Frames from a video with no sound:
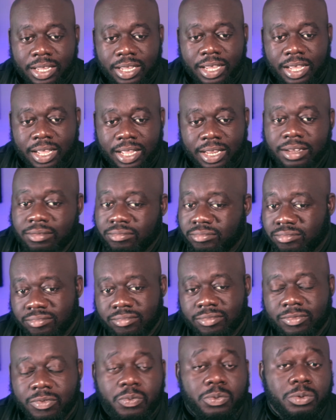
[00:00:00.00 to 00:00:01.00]
and
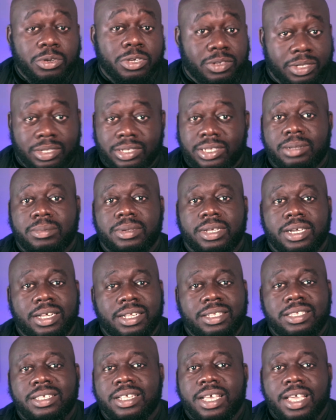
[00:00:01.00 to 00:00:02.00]
use on something
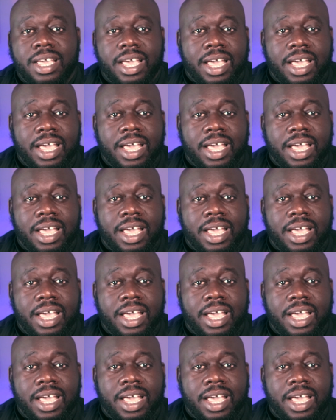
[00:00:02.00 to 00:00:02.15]
else.